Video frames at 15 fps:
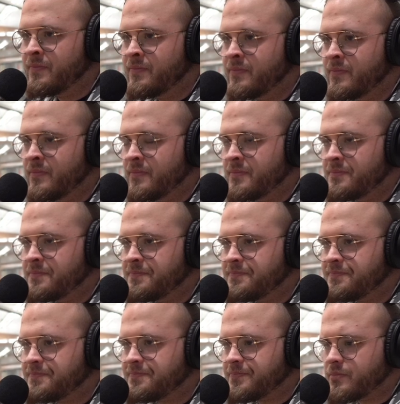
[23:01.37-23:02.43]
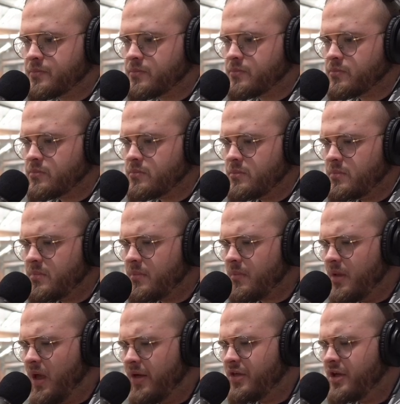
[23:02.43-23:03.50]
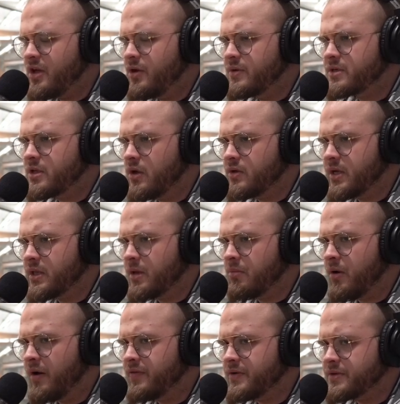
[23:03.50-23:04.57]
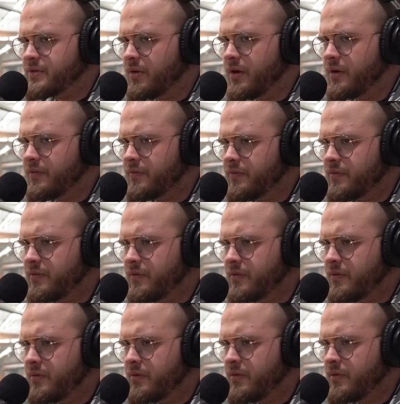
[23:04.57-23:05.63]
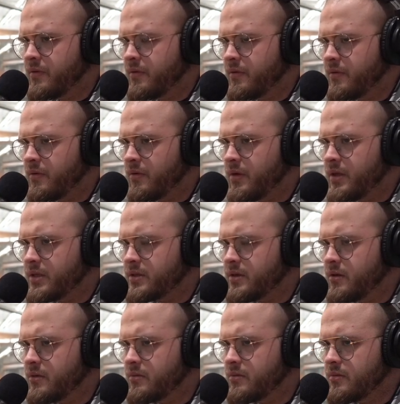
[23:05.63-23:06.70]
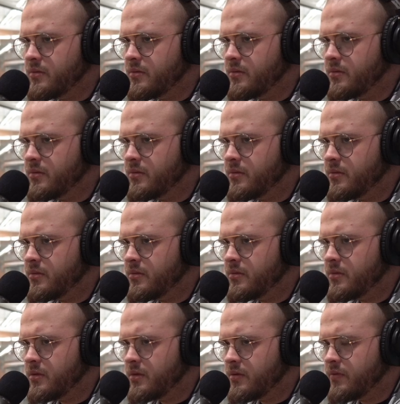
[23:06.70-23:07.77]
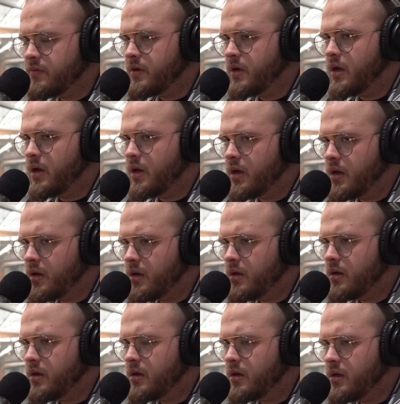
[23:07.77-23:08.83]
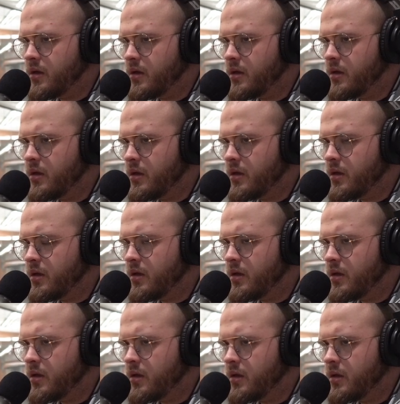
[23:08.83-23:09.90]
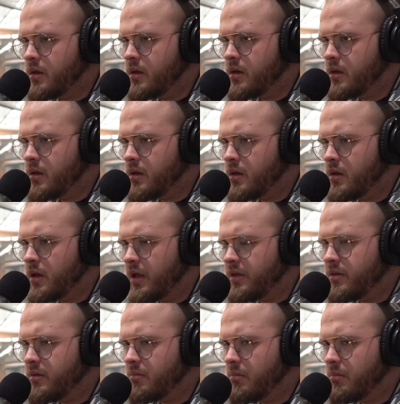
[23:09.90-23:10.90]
you mean? What area was he in? Do you know? Like, was he? I think he was close like the Prophet's grave. So the Prophet's grave, or like the Masjid of the Prophet, like